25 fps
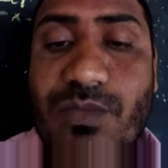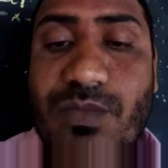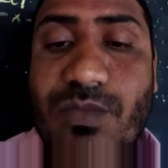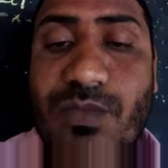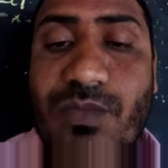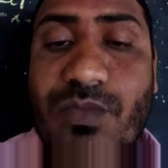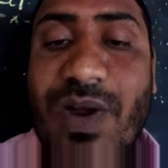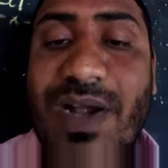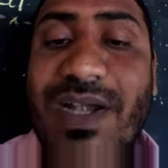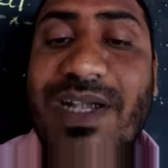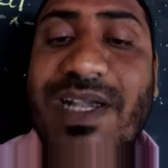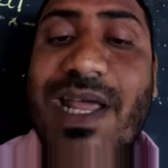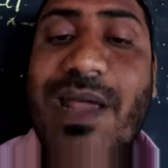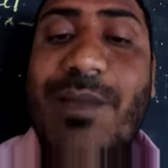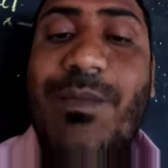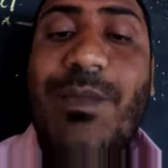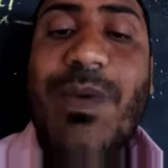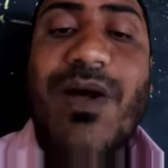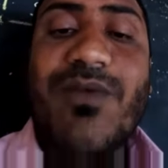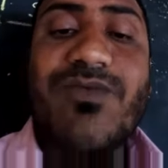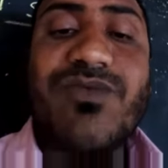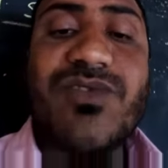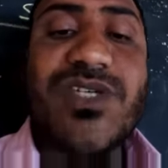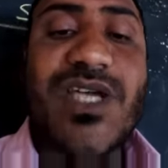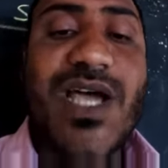one type
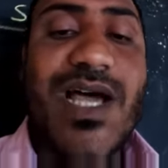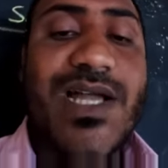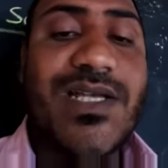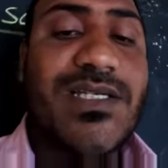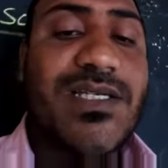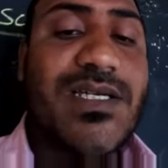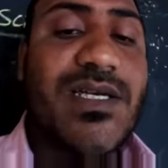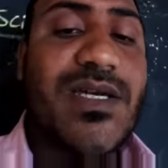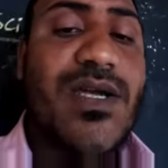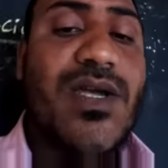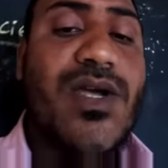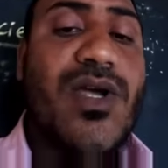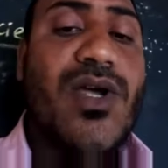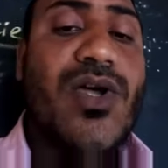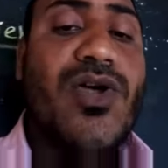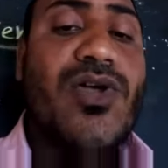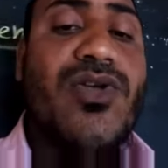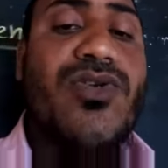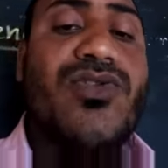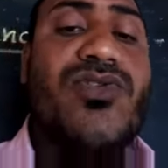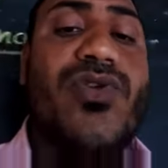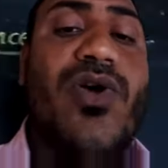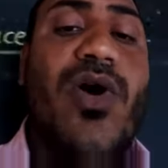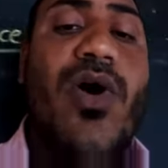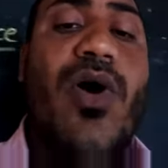of charge.
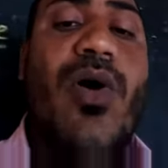So